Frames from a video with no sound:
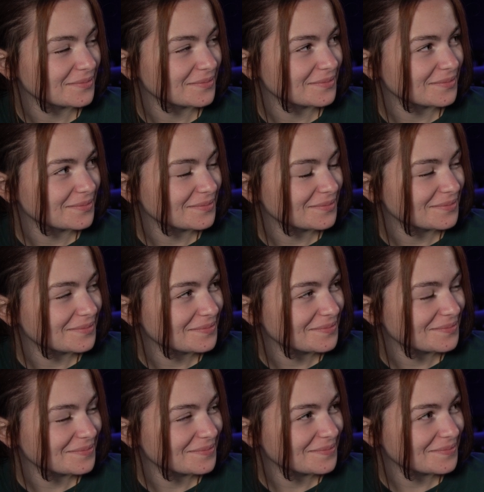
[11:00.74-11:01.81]

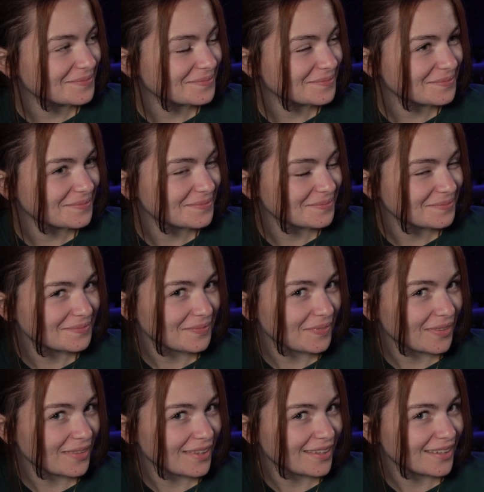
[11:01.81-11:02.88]

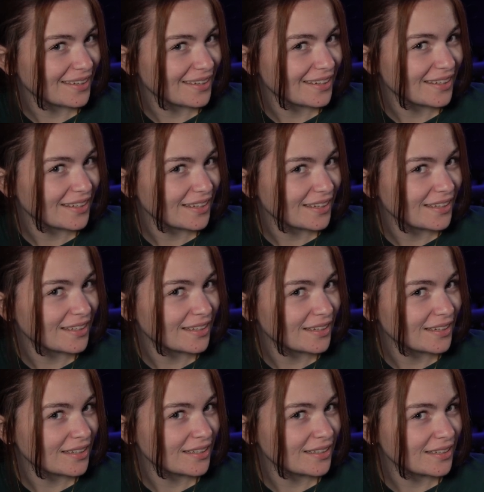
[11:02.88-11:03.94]

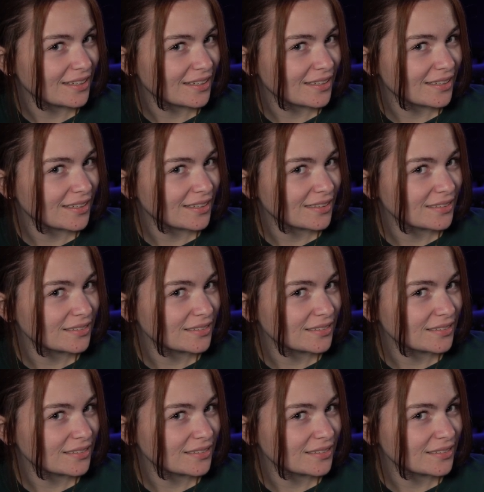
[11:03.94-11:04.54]
[no speech]